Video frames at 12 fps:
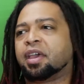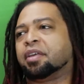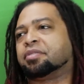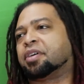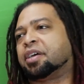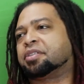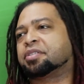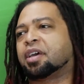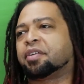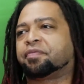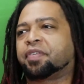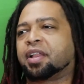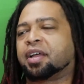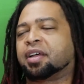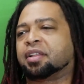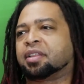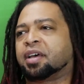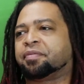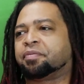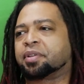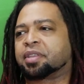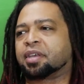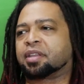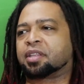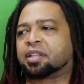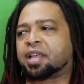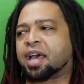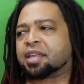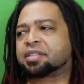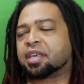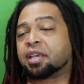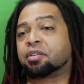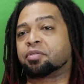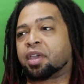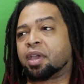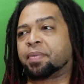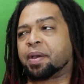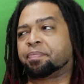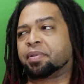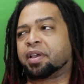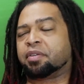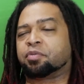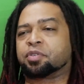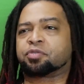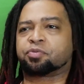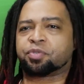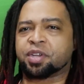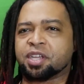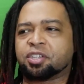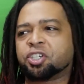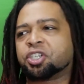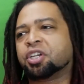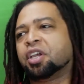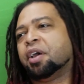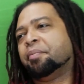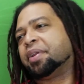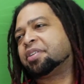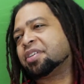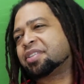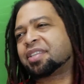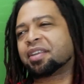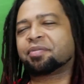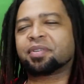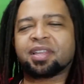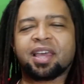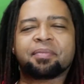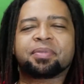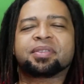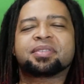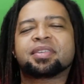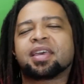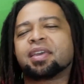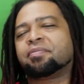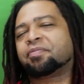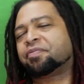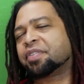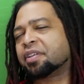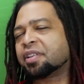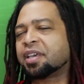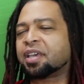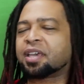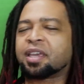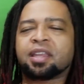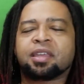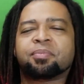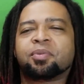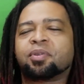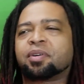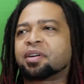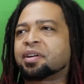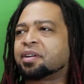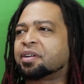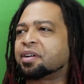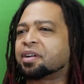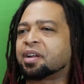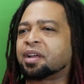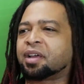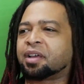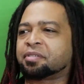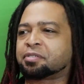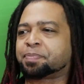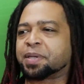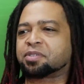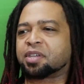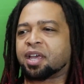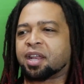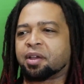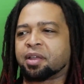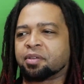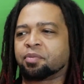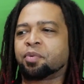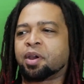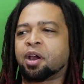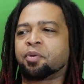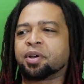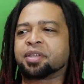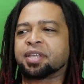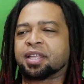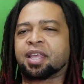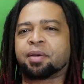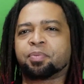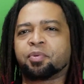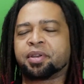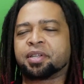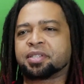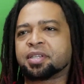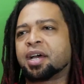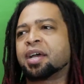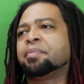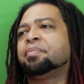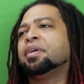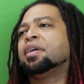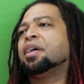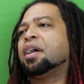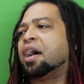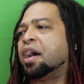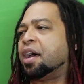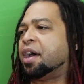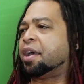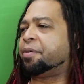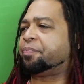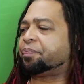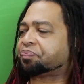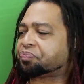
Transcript: and so I just kind of fell out of love with it. The last Halo game I played was Reach, but it just didn't really have the same feeling anymore, especially at where I was at that point in time. But